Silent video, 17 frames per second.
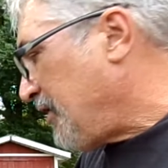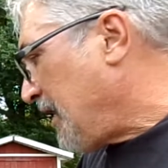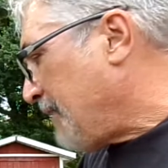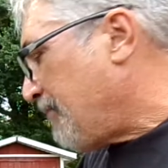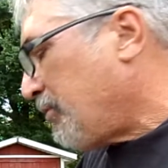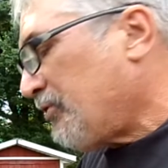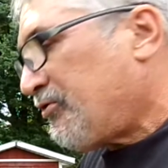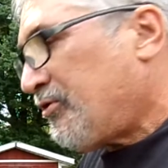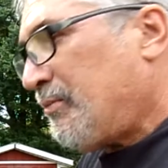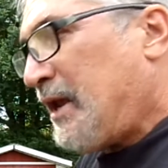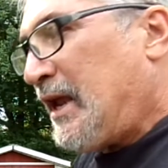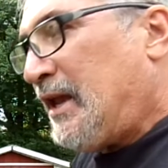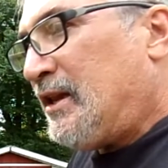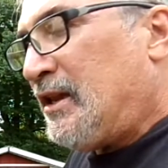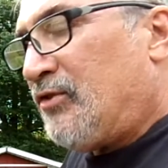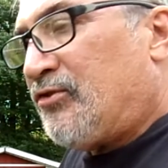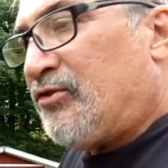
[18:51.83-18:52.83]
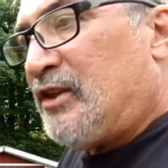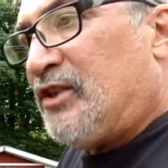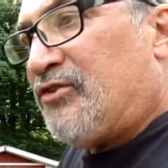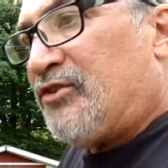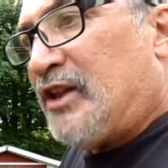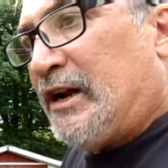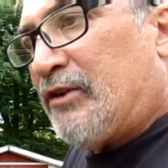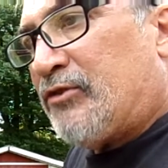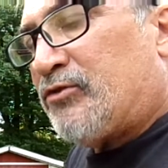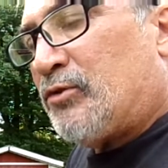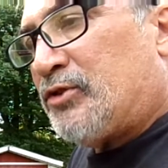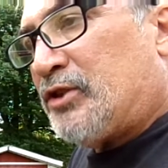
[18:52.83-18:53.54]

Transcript: I put some anti-seize in there so